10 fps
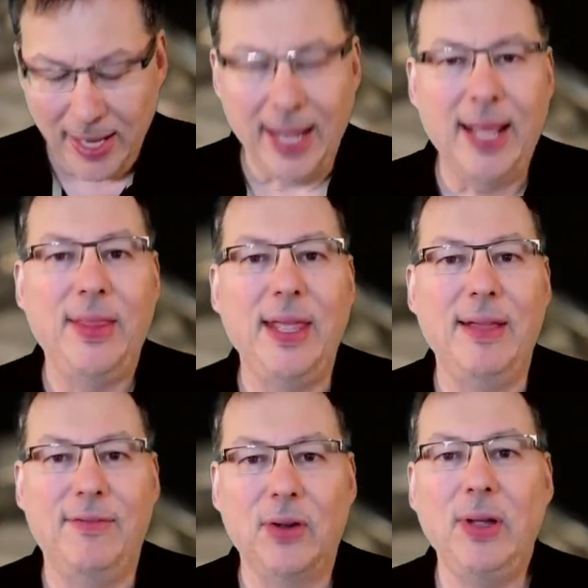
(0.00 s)
and they
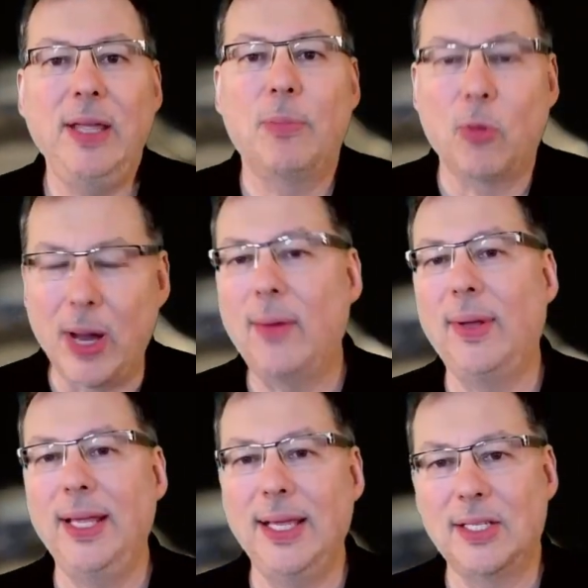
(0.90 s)
have very
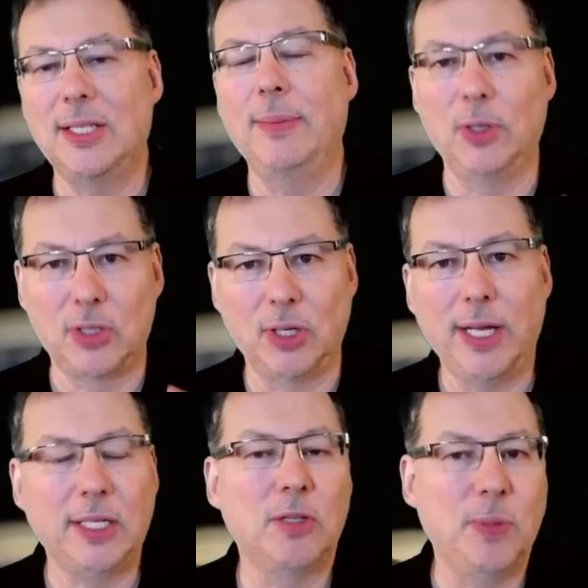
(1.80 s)
proudly assembled
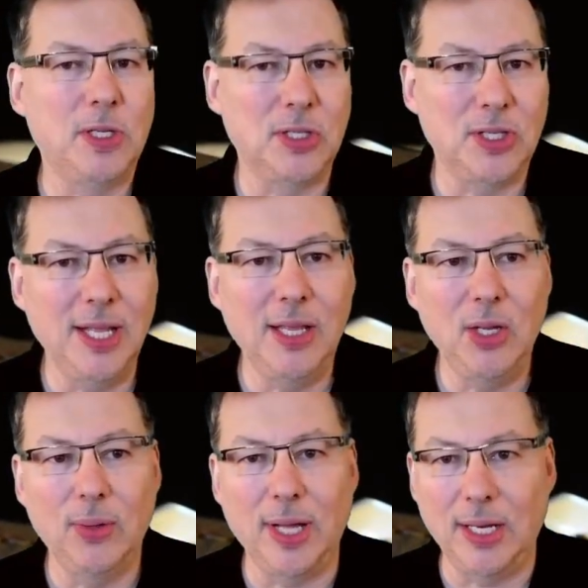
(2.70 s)
selective pieces in the
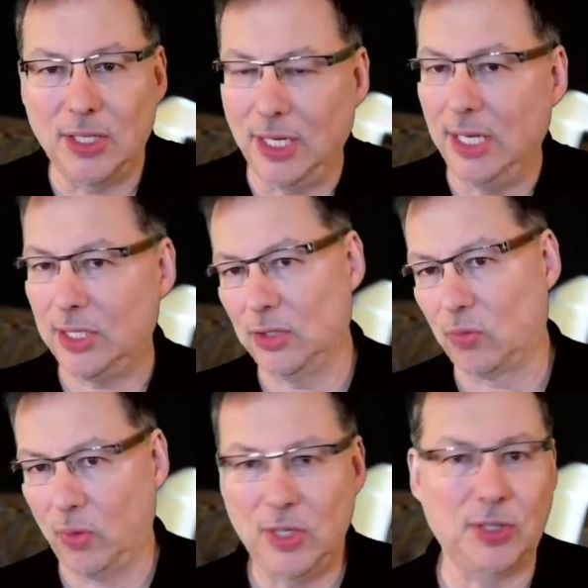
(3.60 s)
United States as
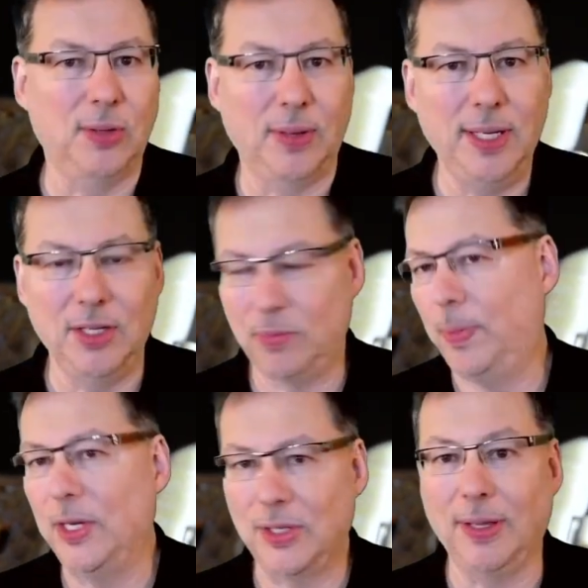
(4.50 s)
recently as
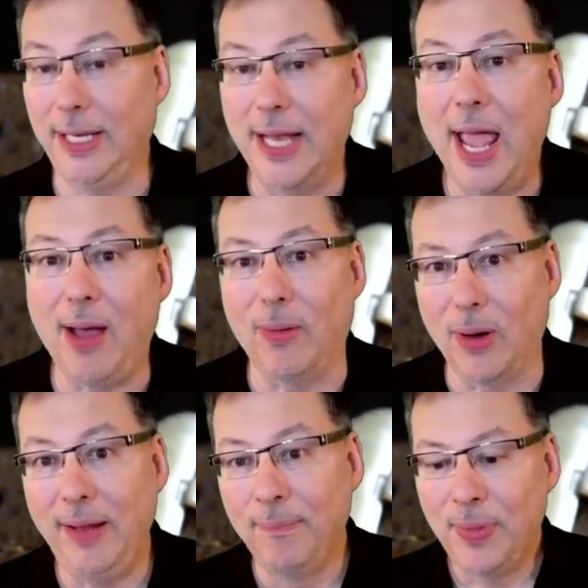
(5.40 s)
basically now,
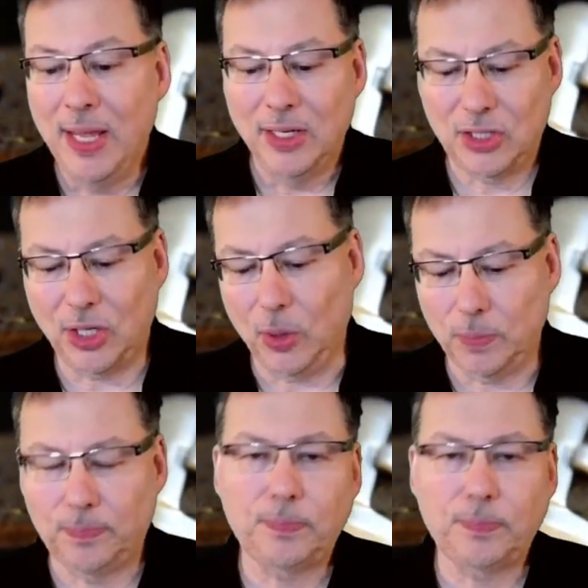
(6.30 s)
right? So